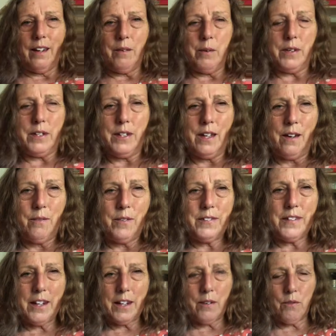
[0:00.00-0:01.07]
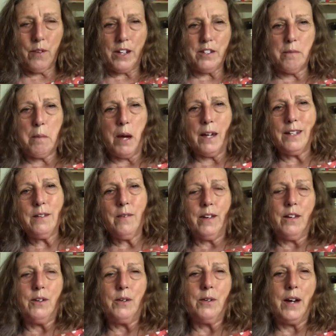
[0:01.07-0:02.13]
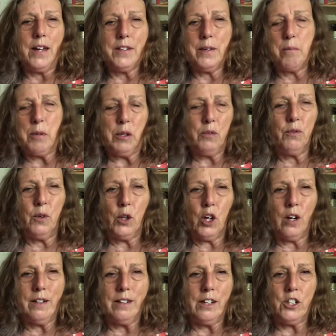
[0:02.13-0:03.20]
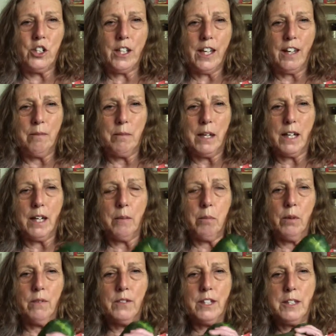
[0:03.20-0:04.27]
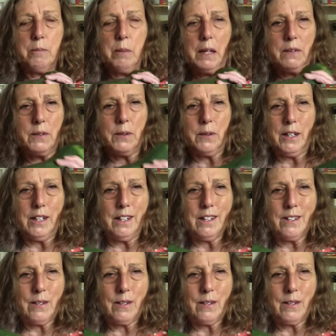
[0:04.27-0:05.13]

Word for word: was uh, visiting a friend of mine who has a beautiful garden and she gave me a couple of nice big zucchinis.